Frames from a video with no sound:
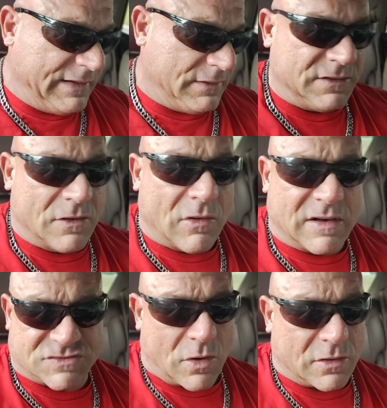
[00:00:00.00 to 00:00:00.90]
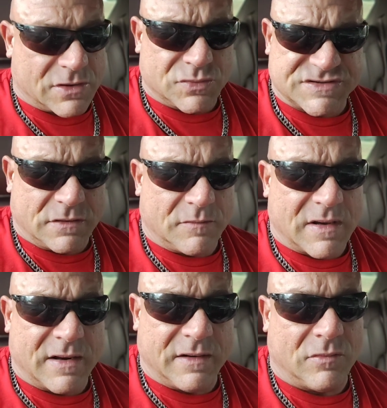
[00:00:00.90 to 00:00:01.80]
You know, I was working with
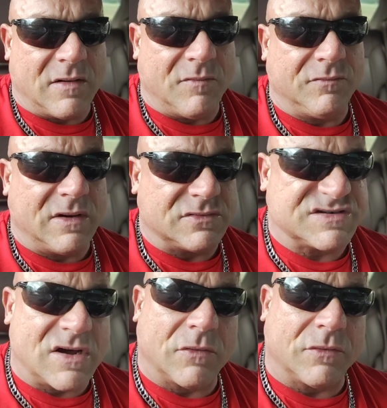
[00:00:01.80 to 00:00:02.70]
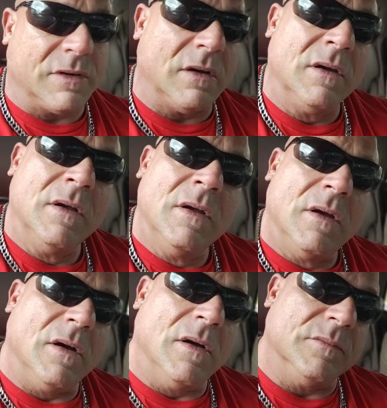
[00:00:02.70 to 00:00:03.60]
somebody. Um, I was talking to,
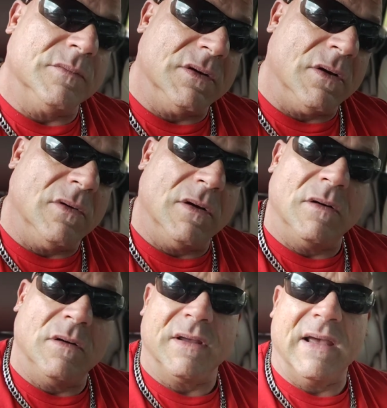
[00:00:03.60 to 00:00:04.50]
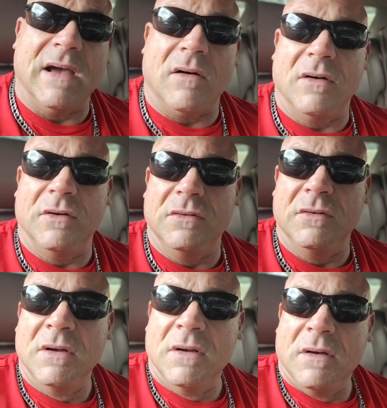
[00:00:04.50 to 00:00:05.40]
um, you know, a, a gal who,
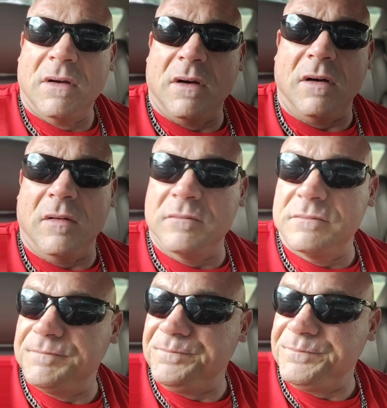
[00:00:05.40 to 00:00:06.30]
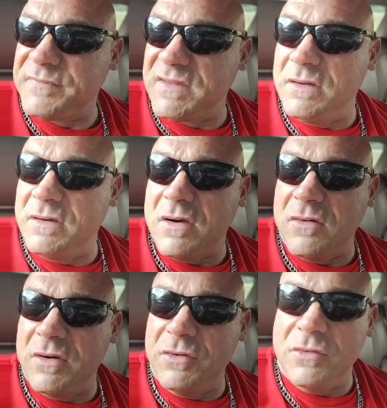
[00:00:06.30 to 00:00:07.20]
um, you know,
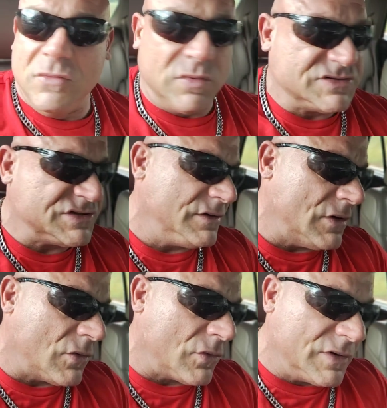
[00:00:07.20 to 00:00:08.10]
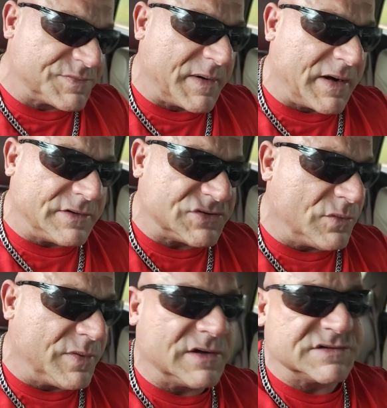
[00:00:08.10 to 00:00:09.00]
who was, you know, real spiritual
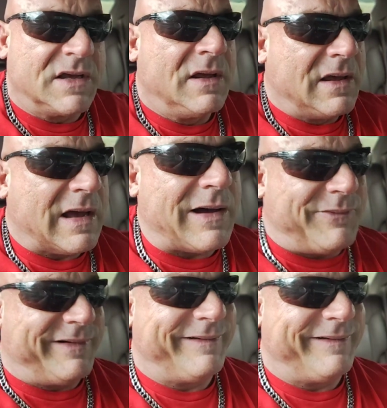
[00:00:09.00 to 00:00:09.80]
because I,